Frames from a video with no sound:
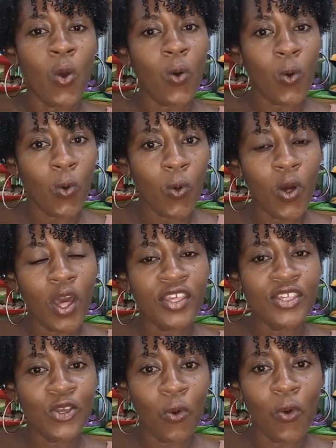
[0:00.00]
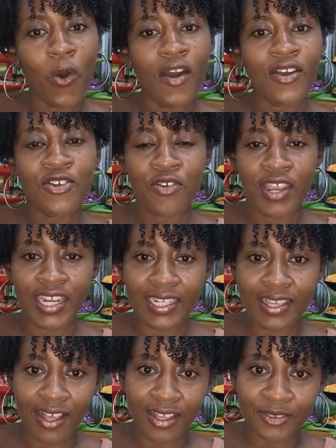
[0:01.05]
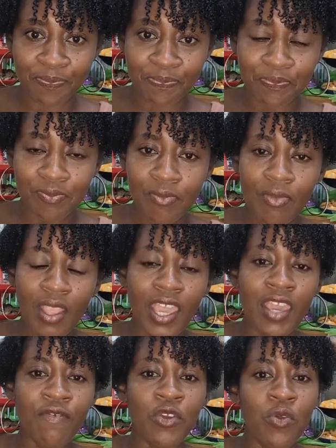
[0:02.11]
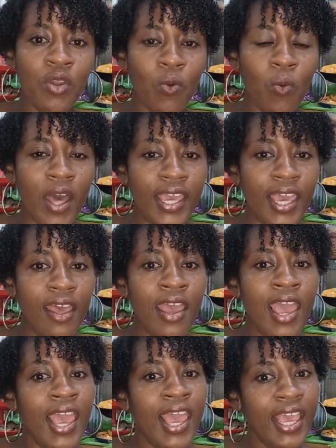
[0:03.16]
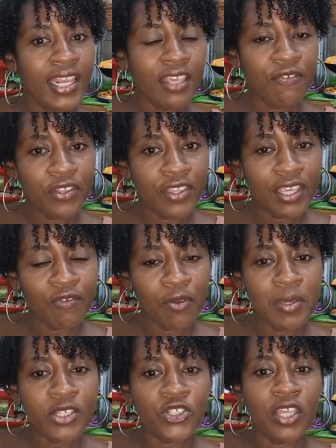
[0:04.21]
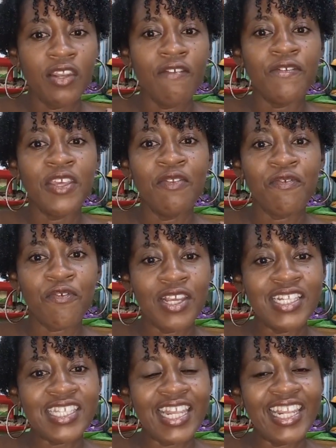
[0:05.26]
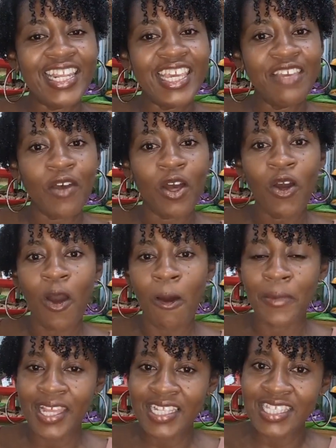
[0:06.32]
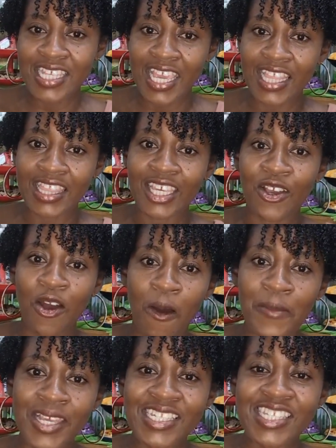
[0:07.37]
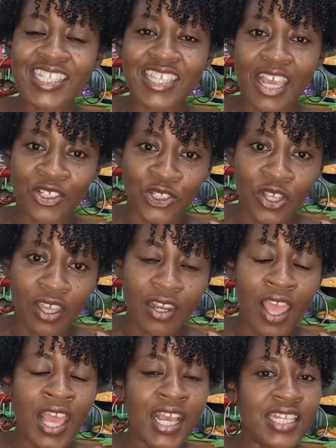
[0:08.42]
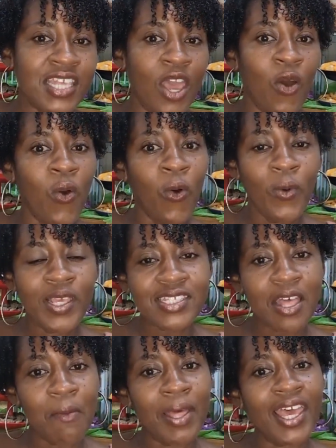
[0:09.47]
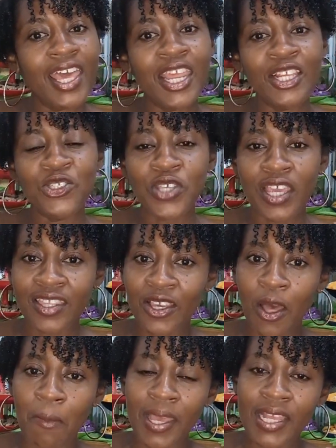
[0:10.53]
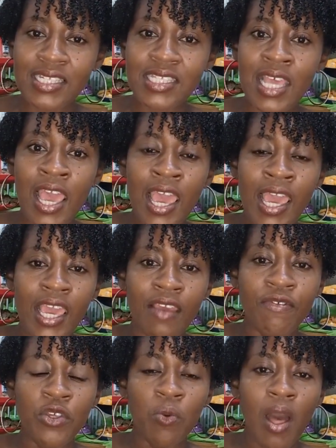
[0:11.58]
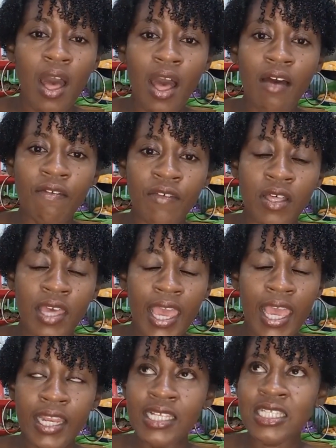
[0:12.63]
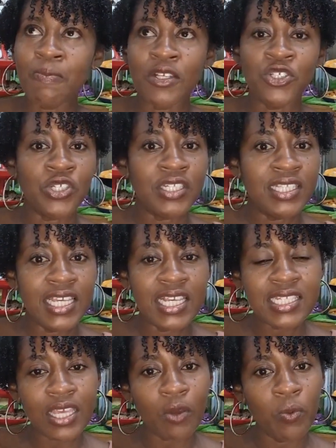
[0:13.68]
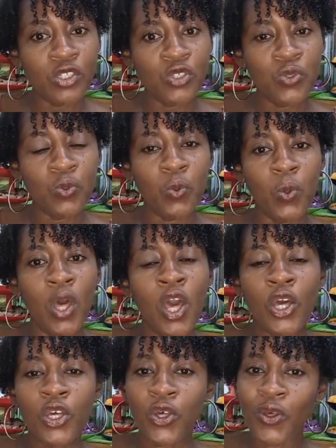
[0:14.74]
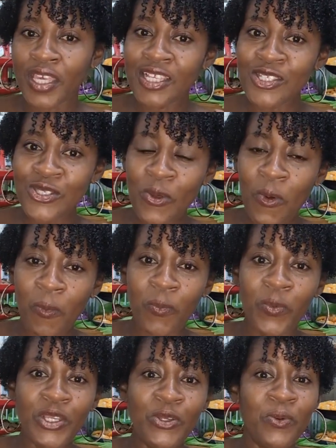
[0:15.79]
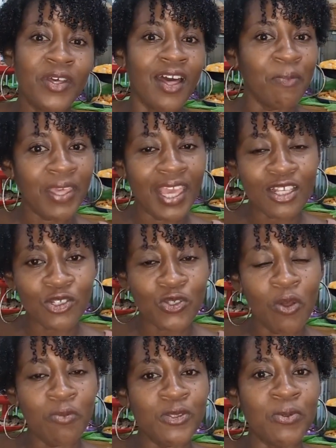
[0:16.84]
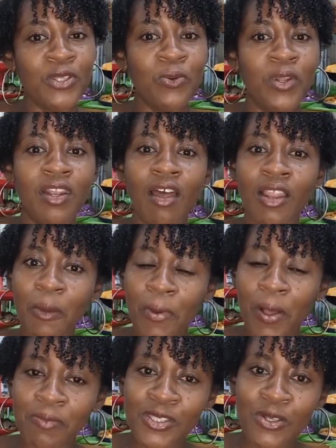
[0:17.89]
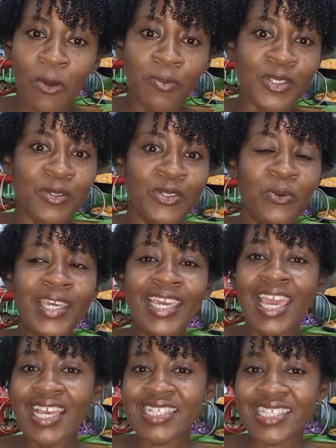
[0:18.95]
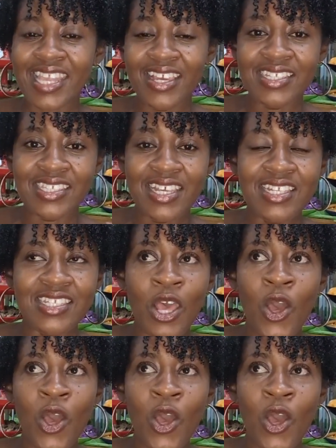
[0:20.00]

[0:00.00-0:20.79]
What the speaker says: or your credit card. If you require any further information, feel free to leave a comment in the comments section, because I always come back and I check the comments. If you have any special needs, like we do cookie soap, we do cupcake soaps, we do lollipop soaps, we do cake slices.